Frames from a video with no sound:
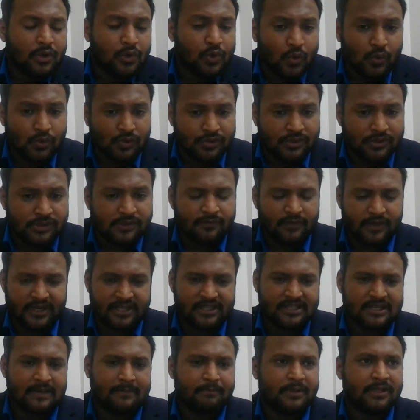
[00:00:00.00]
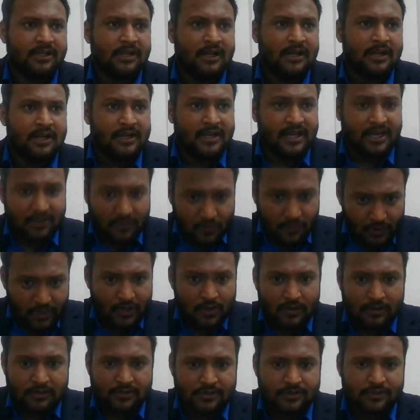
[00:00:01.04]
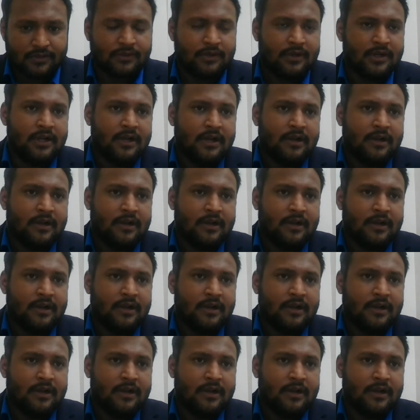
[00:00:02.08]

rules for example in today also